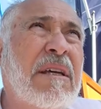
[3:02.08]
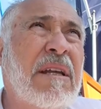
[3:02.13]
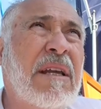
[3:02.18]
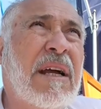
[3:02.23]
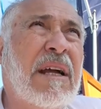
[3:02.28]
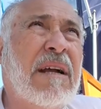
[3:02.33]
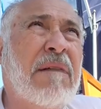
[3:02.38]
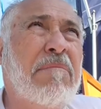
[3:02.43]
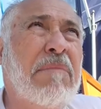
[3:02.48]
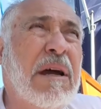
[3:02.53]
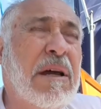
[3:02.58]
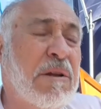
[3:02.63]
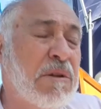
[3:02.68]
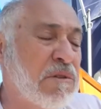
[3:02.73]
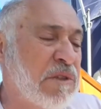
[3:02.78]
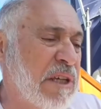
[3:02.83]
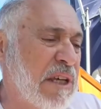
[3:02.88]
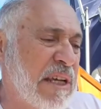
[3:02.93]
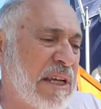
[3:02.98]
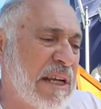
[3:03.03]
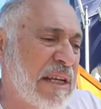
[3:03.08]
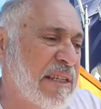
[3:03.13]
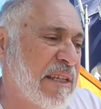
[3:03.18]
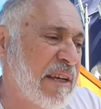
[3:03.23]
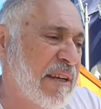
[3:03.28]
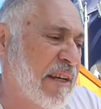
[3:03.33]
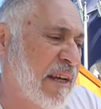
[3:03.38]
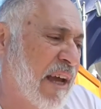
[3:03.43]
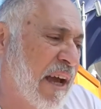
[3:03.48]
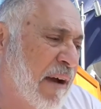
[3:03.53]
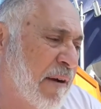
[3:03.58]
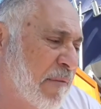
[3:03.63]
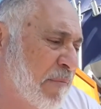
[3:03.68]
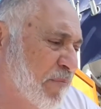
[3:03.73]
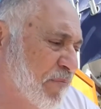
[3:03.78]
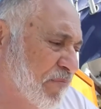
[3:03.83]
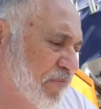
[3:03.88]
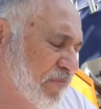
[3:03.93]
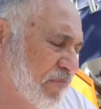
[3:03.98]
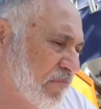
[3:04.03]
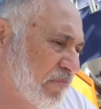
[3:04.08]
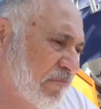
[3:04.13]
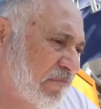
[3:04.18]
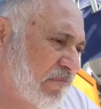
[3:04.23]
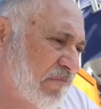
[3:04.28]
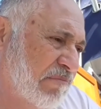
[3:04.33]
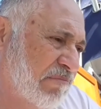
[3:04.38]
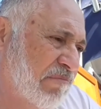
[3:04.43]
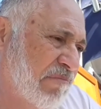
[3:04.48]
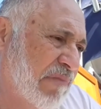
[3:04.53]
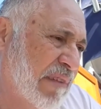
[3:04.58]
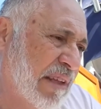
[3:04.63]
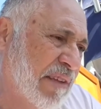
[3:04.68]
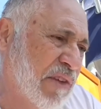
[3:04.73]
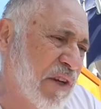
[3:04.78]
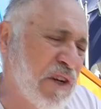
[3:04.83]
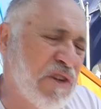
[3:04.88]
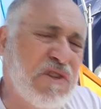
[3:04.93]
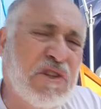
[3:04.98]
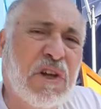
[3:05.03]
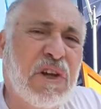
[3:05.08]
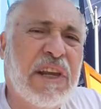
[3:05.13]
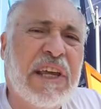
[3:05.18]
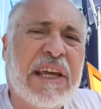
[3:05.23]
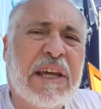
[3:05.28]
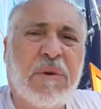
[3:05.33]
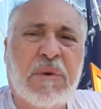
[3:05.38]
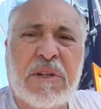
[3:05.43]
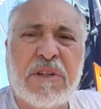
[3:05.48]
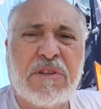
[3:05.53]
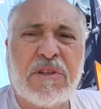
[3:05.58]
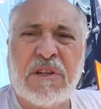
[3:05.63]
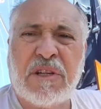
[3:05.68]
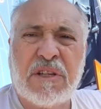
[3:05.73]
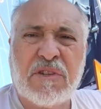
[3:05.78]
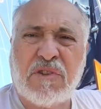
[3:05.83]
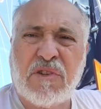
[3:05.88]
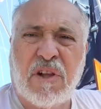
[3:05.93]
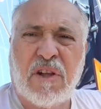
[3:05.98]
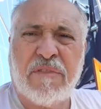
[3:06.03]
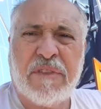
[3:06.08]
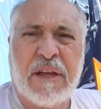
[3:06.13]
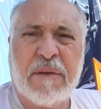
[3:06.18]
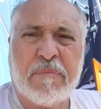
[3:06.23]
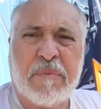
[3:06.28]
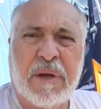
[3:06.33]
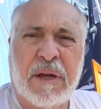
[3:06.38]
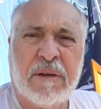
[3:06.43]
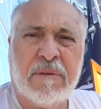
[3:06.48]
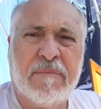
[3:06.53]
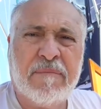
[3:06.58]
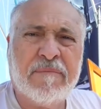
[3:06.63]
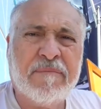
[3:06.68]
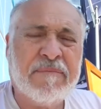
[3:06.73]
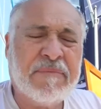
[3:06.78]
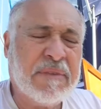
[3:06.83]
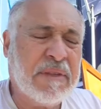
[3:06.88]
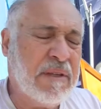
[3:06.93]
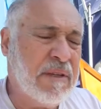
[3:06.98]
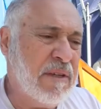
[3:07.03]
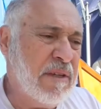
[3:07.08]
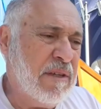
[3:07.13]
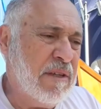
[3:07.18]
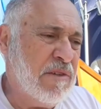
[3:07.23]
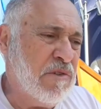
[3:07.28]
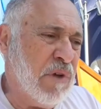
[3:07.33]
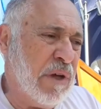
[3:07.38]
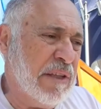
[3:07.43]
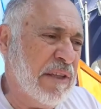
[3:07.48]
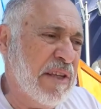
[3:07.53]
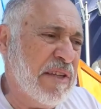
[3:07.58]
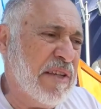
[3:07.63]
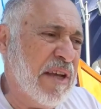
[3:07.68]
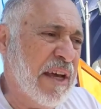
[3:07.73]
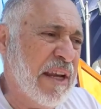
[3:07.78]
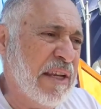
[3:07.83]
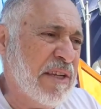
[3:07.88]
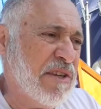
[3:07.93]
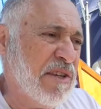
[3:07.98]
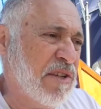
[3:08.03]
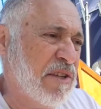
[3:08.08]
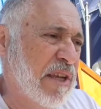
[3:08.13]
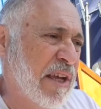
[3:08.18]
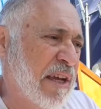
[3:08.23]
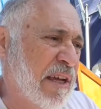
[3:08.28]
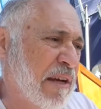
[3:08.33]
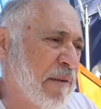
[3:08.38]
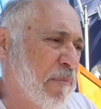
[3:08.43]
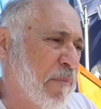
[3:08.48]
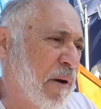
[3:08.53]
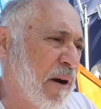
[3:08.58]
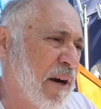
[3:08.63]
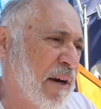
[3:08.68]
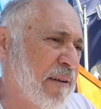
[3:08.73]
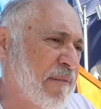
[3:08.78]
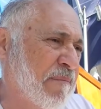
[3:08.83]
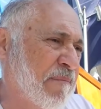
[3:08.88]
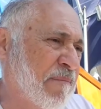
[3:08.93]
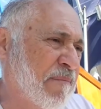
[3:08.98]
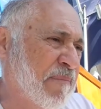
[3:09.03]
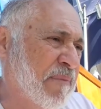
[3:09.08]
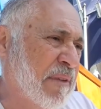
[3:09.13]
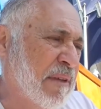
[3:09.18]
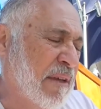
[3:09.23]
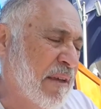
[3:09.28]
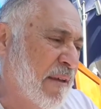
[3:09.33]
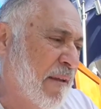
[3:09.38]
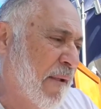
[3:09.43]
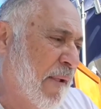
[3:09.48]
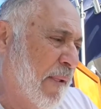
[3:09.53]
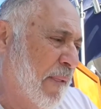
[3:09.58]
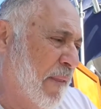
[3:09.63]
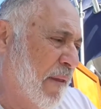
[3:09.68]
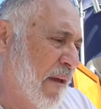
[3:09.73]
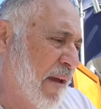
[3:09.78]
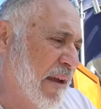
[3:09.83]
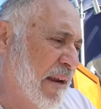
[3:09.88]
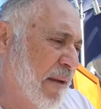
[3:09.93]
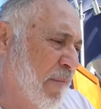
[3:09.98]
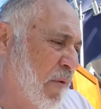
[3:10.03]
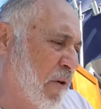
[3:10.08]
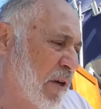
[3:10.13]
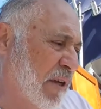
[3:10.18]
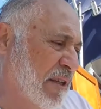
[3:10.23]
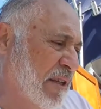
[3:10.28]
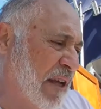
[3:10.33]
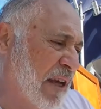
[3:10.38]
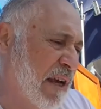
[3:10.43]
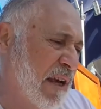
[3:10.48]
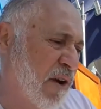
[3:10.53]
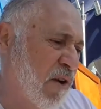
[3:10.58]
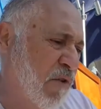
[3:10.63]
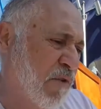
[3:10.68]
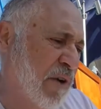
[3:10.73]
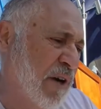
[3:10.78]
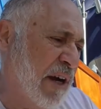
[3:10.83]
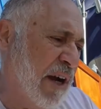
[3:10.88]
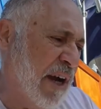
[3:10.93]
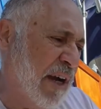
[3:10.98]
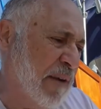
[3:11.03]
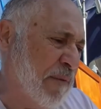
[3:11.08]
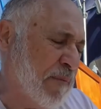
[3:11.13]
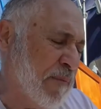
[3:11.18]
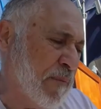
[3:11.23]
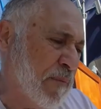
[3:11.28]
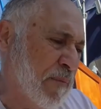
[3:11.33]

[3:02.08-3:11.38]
like a Model T, and I said, no, there's no liquid that's going to solve that problem. So I decided to just take it apart, and I'm going to stay here overnight